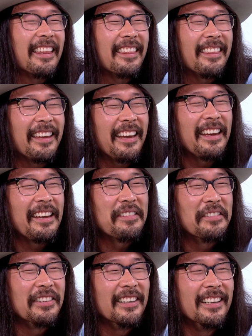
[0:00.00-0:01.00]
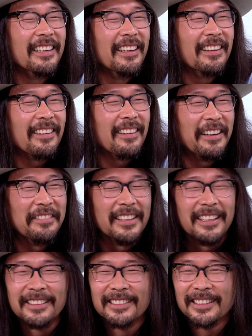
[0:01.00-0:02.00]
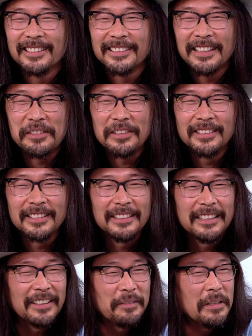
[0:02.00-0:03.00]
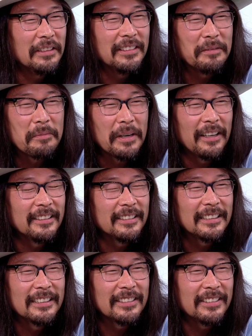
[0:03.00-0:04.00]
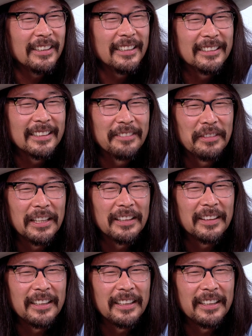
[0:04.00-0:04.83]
They would love it because they would just tell most embarrassing stories. It'd be hilarious.